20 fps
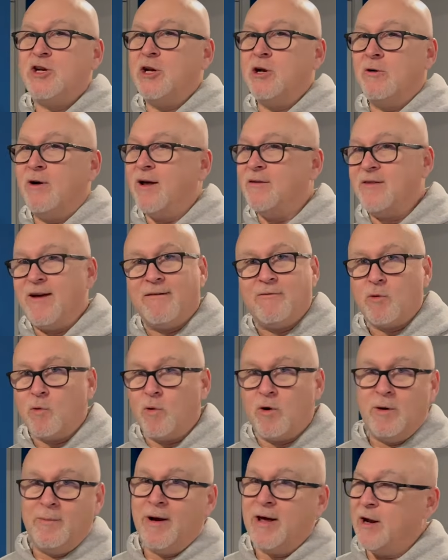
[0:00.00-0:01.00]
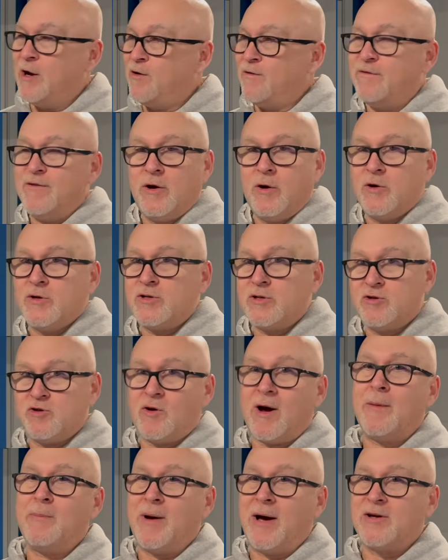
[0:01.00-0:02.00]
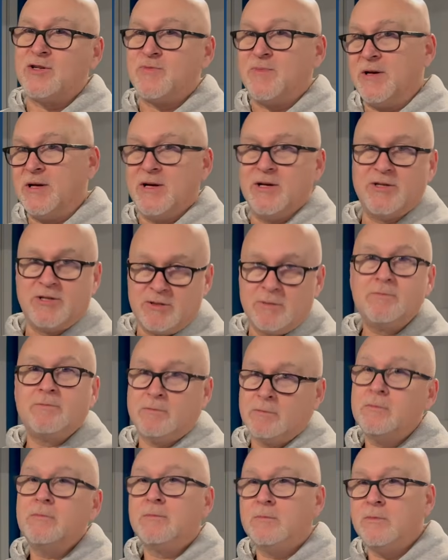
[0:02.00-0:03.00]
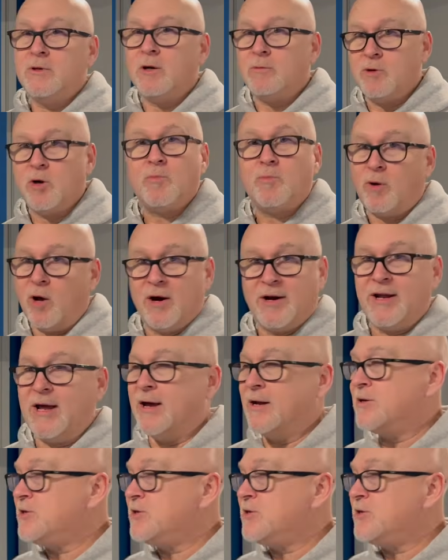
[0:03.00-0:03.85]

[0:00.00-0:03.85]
You don't have to ever worry about interference or dropouts because you're plugged in.